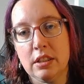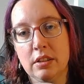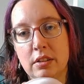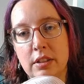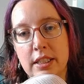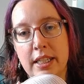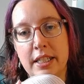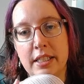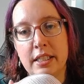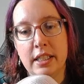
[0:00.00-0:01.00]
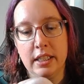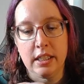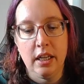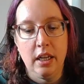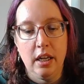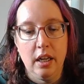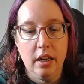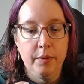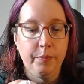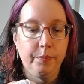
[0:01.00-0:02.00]
6006.
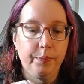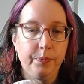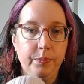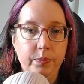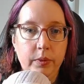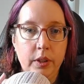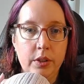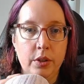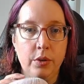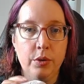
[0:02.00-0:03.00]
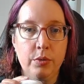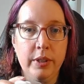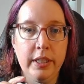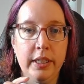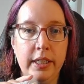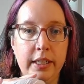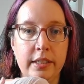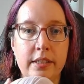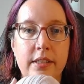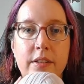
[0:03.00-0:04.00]
So 3 of these.